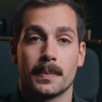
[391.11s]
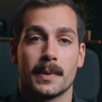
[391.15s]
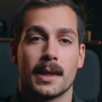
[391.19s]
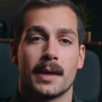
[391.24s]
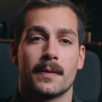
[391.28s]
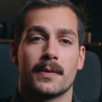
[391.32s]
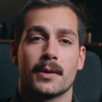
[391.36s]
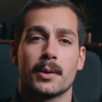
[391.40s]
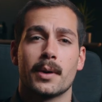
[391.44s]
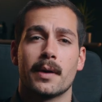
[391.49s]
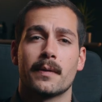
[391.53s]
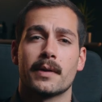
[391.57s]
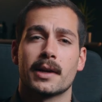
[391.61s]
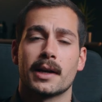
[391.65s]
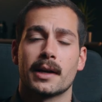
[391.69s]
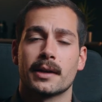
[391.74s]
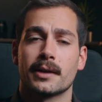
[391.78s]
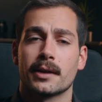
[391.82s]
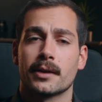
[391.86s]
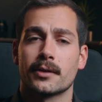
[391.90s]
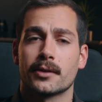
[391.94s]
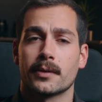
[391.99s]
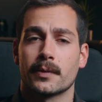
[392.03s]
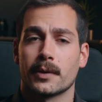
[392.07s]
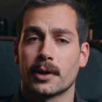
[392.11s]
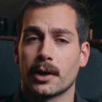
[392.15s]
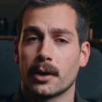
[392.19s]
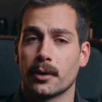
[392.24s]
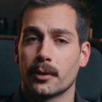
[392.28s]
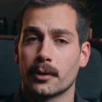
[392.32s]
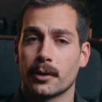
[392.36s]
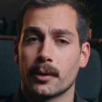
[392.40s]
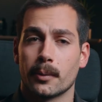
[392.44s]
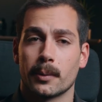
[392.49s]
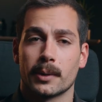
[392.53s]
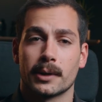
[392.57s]
If you have any ideas of your
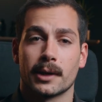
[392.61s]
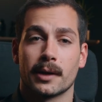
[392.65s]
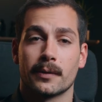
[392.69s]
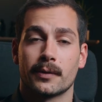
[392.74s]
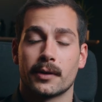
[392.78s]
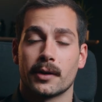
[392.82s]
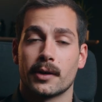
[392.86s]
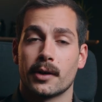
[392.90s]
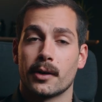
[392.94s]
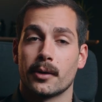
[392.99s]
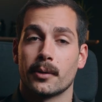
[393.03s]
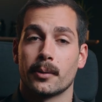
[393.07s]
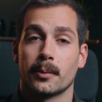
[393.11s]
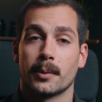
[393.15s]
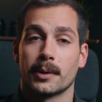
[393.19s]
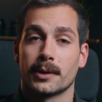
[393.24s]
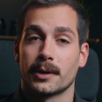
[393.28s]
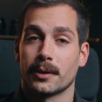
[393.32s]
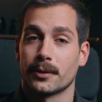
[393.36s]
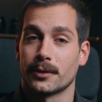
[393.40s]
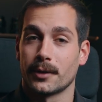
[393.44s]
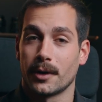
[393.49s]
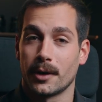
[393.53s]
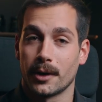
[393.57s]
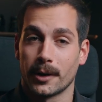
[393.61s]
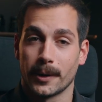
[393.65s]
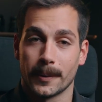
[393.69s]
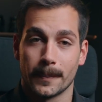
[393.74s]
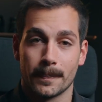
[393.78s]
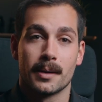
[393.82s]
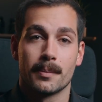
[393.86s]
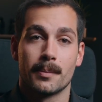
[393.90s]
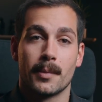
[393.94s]
own, we'd love to know what those are.